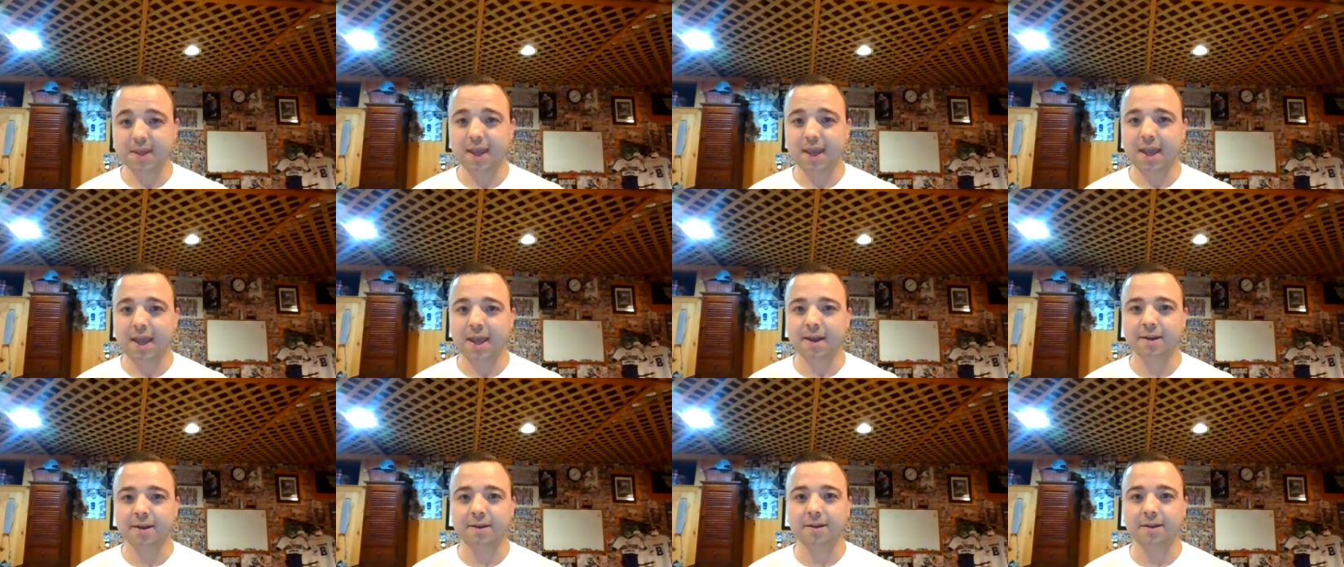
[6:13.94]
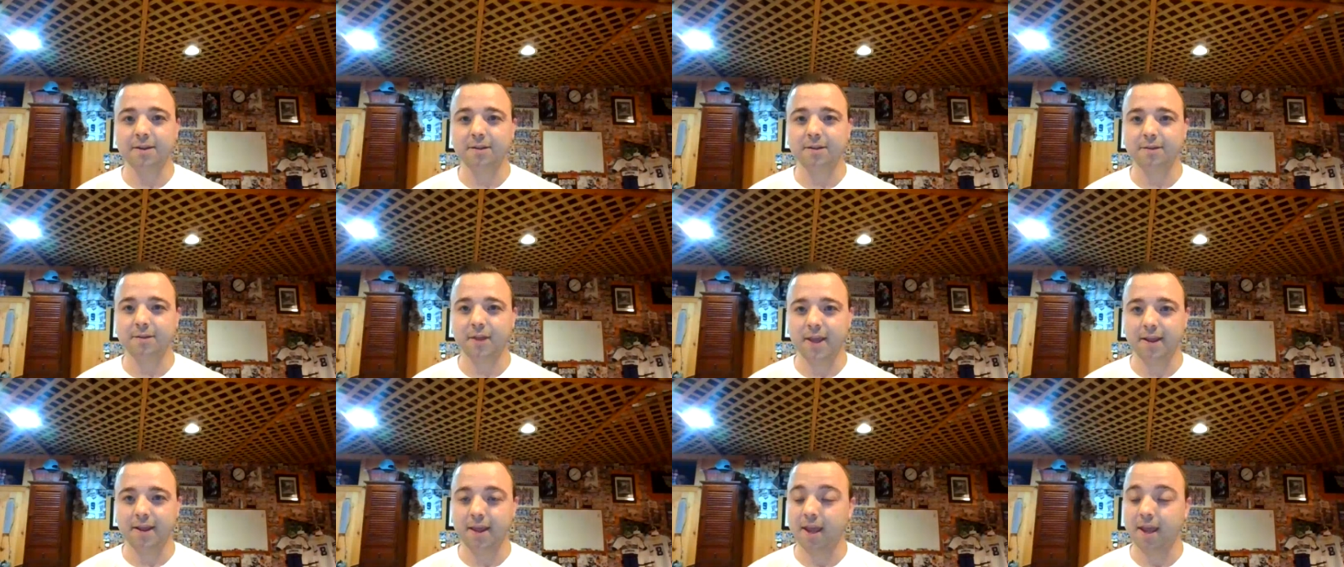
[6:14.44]
And
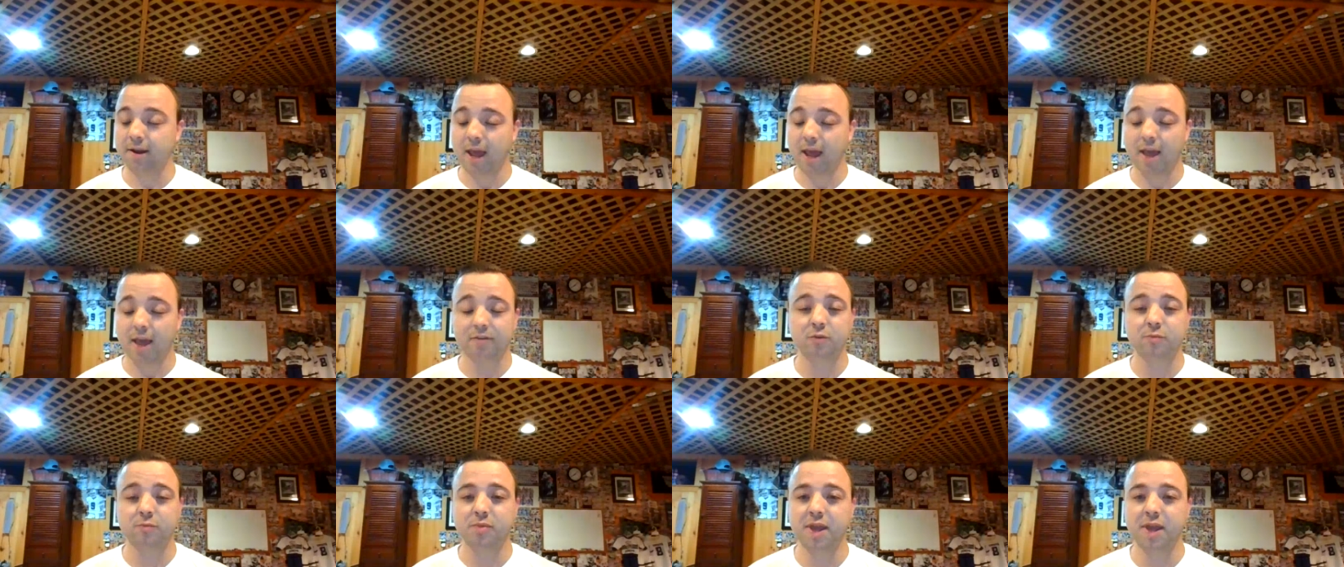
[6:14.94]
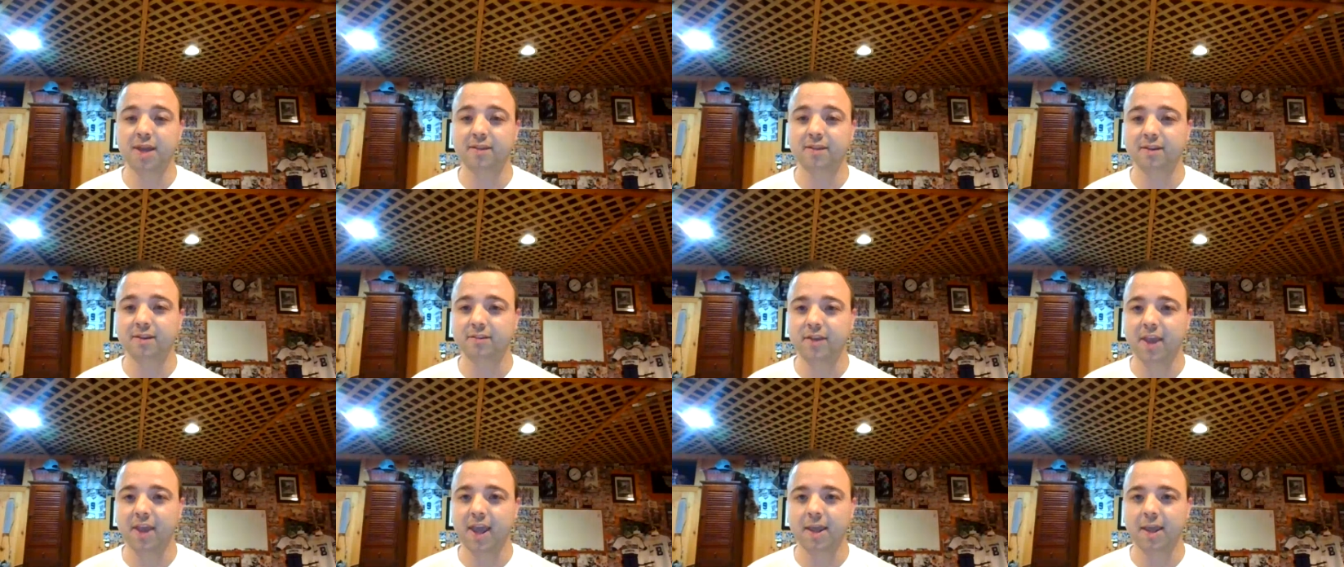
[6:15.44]
like and as you play
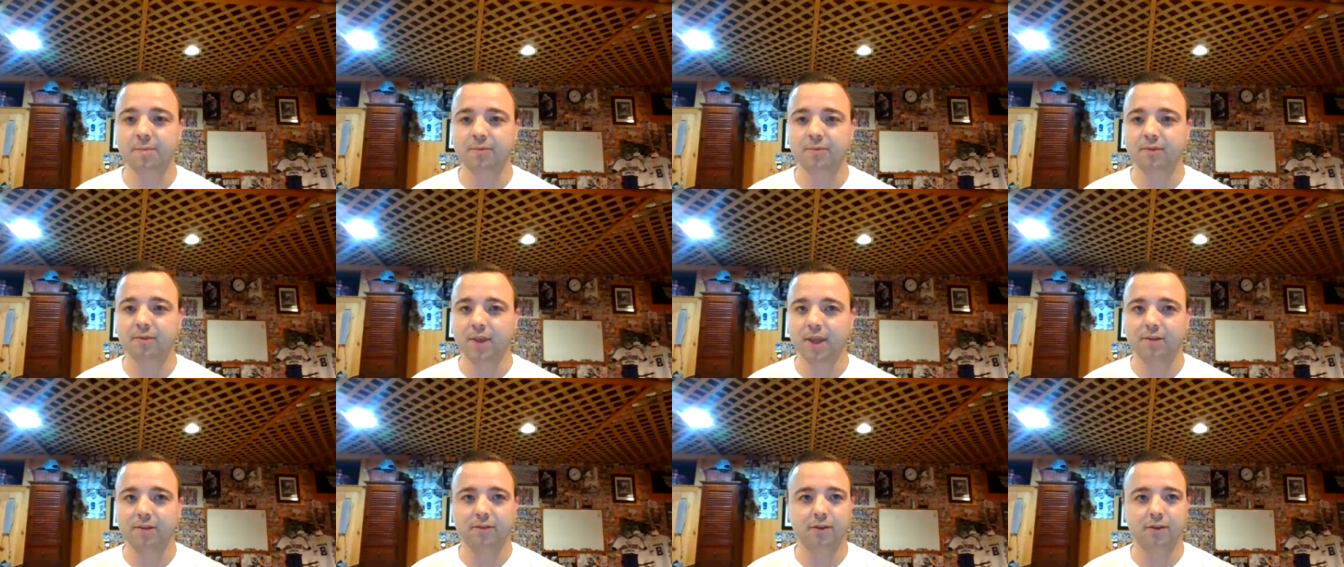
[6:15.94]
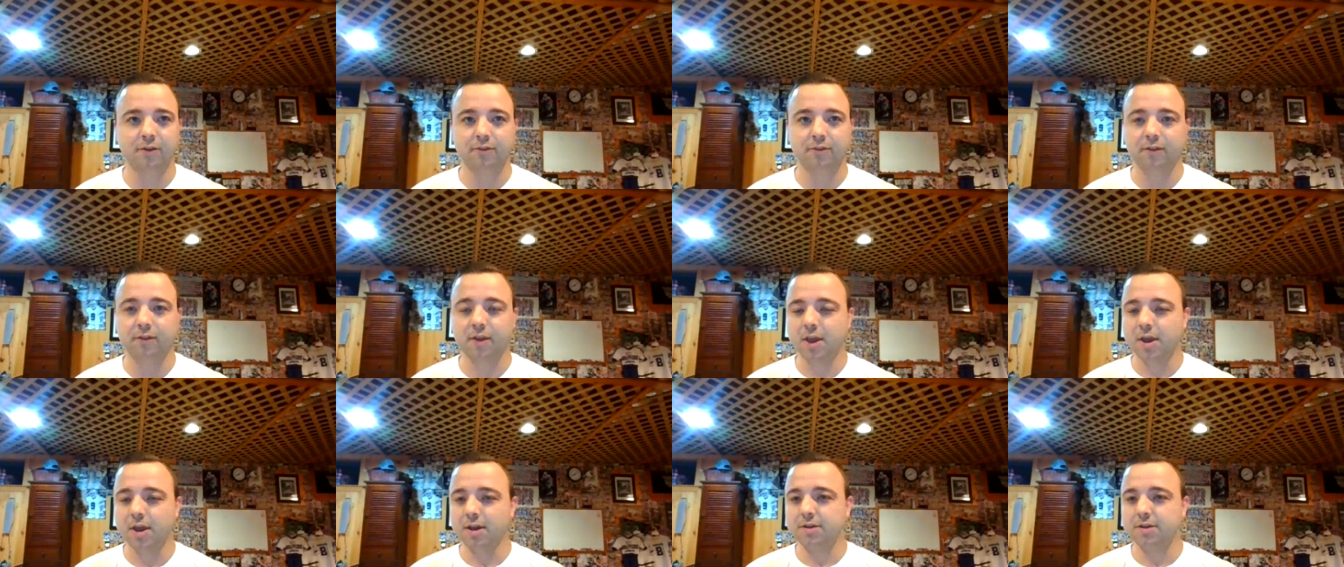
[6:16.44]
these games, it's
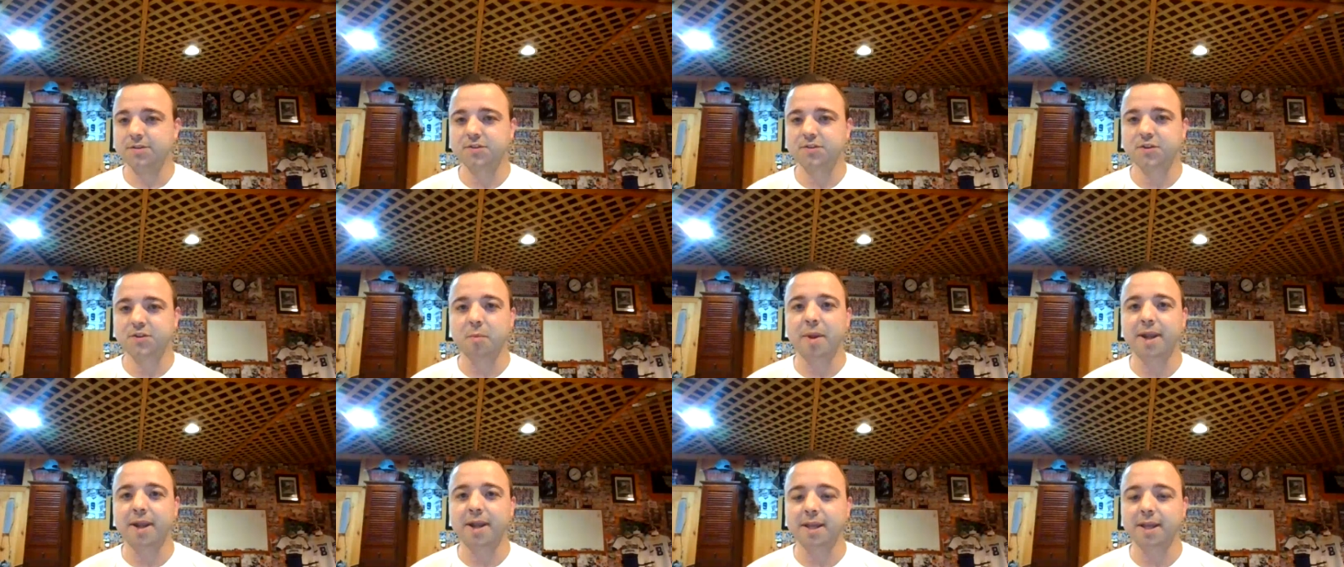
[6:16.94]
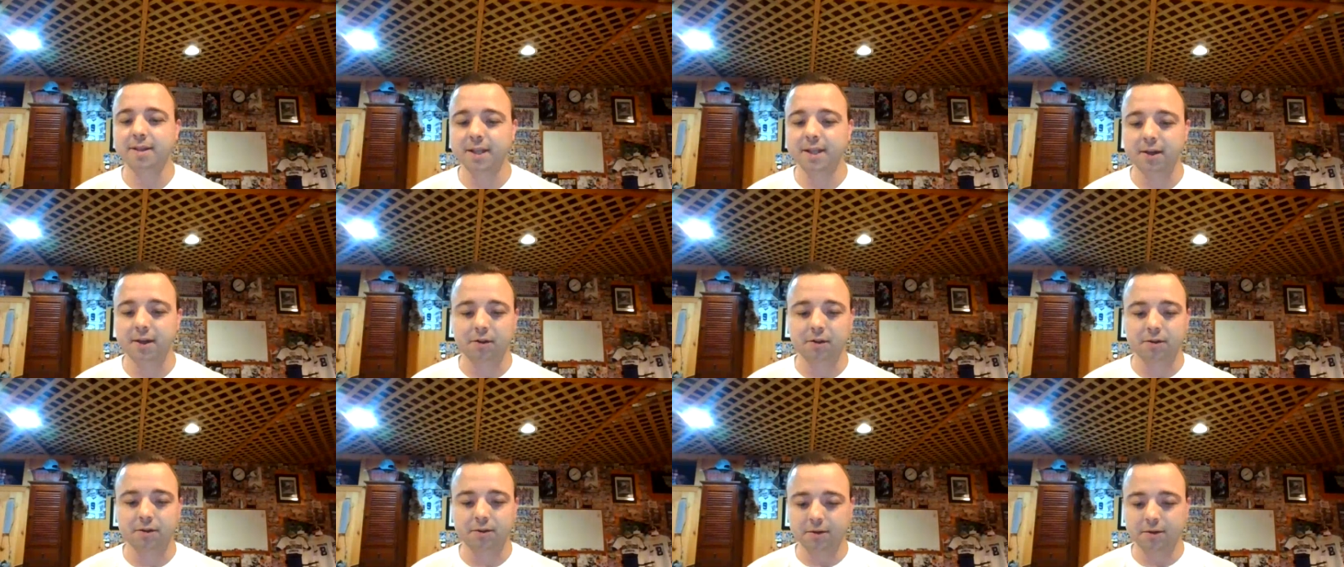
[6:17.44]
just so many
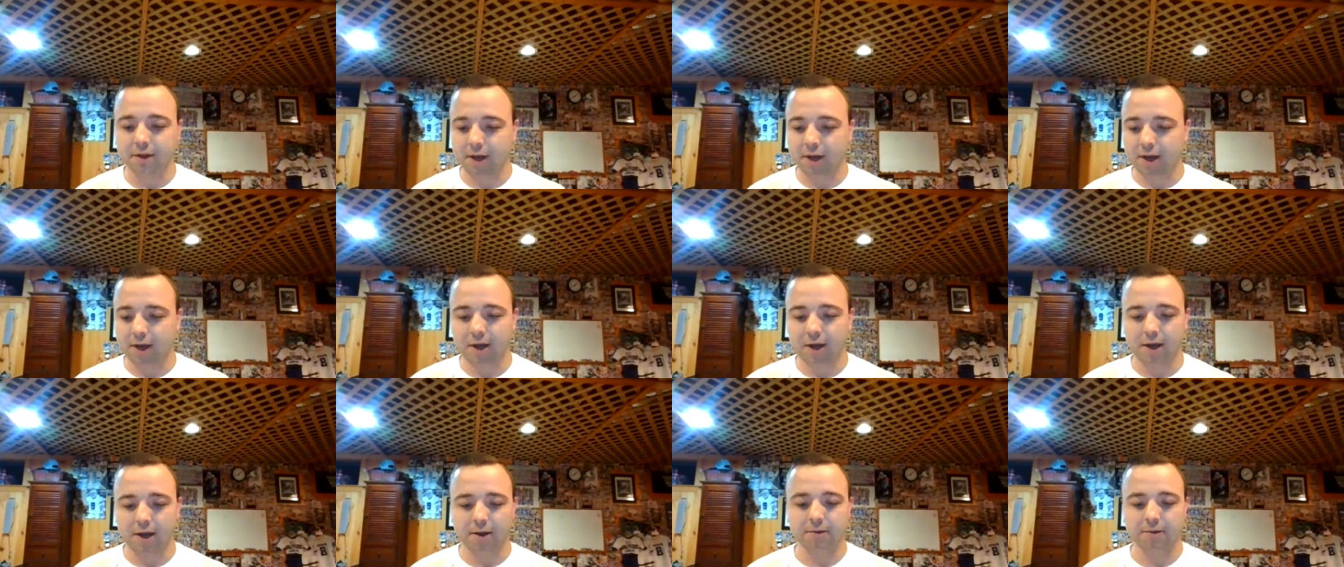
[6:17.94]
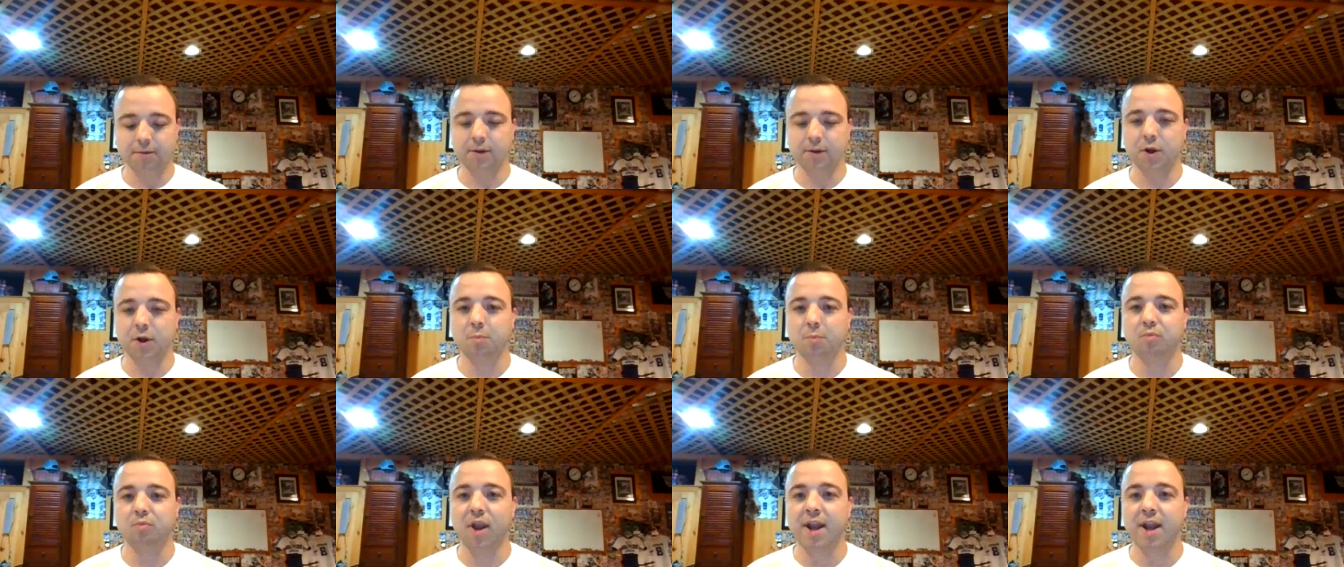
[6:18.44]
little uh, you
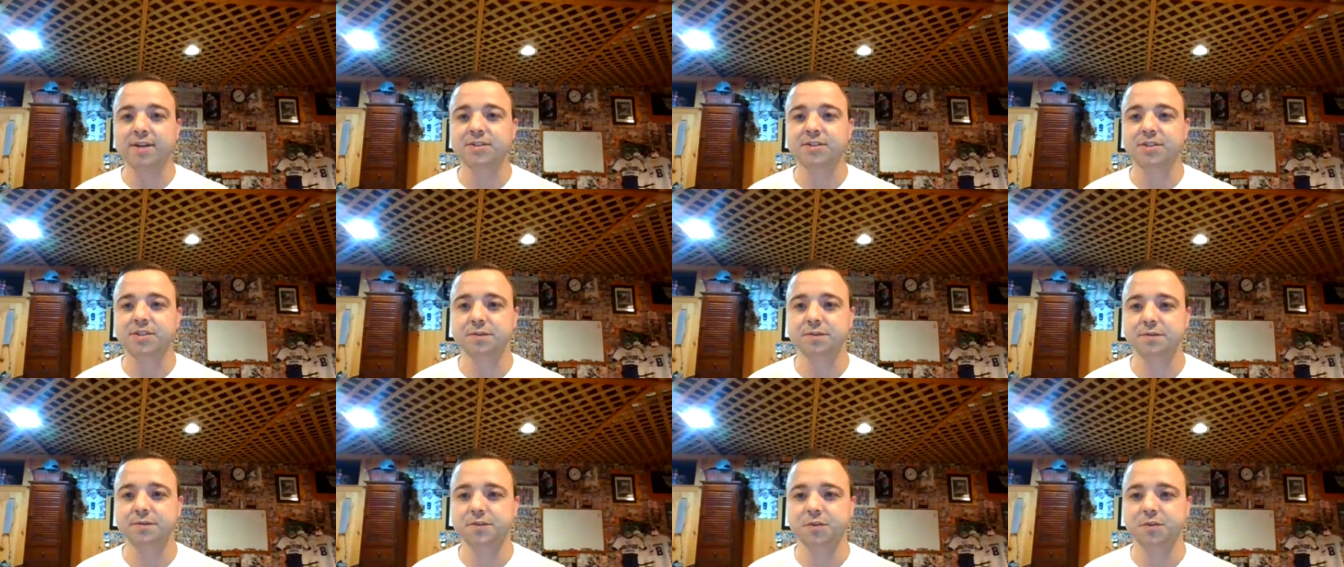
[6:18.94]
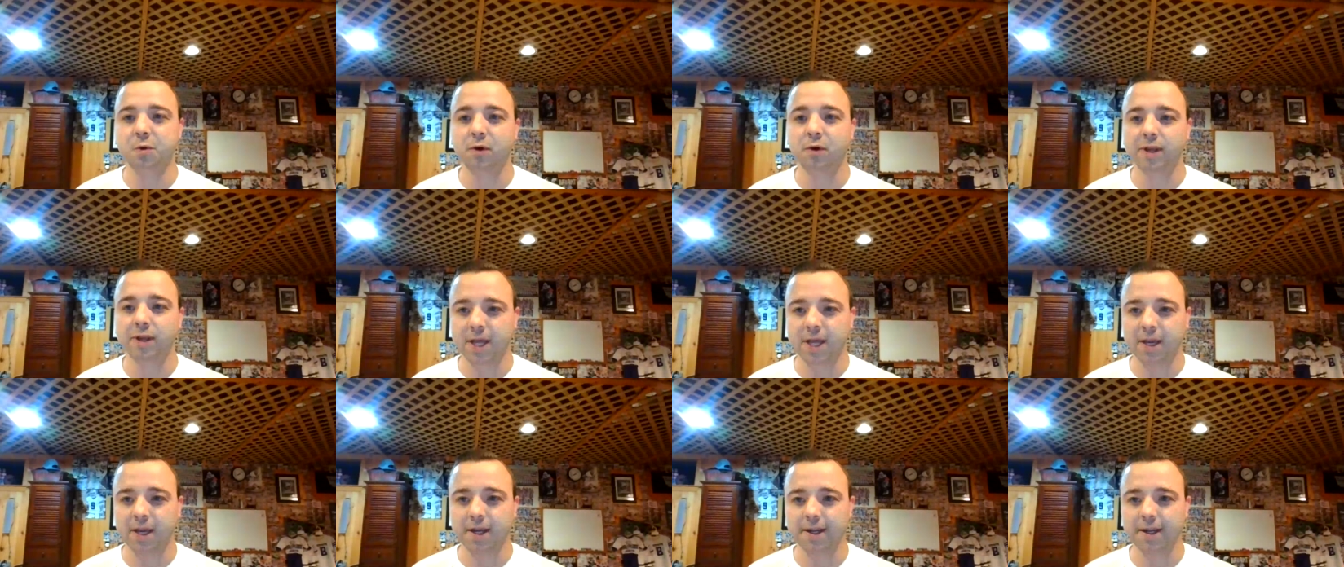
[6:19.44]
know branches of
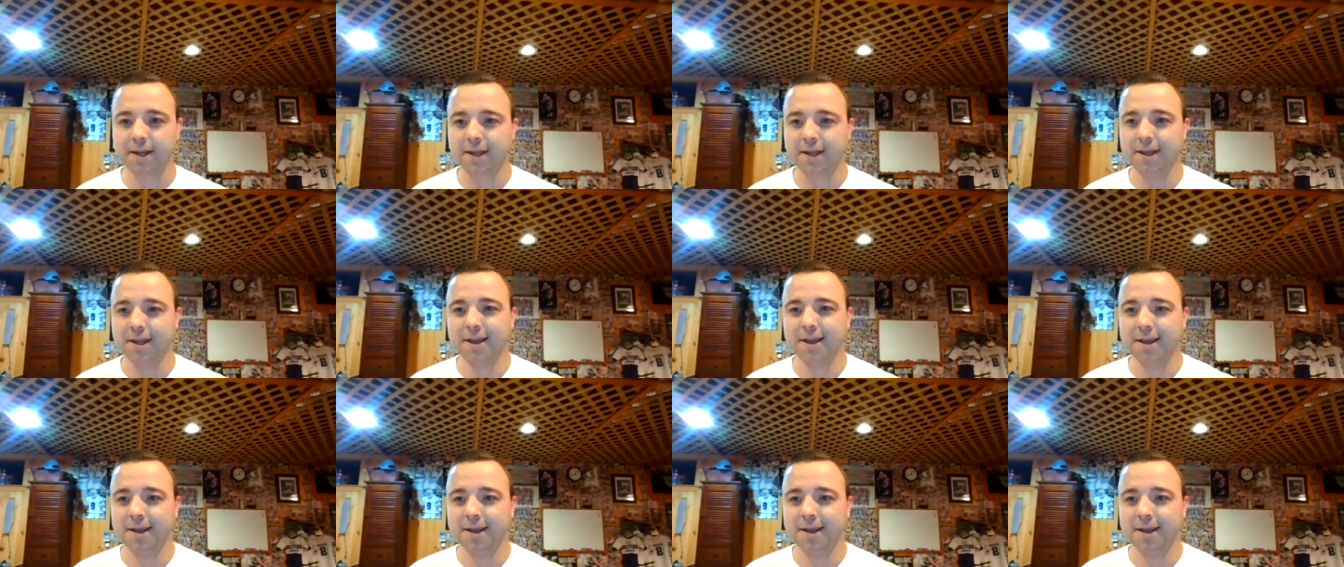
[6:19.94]
storyline.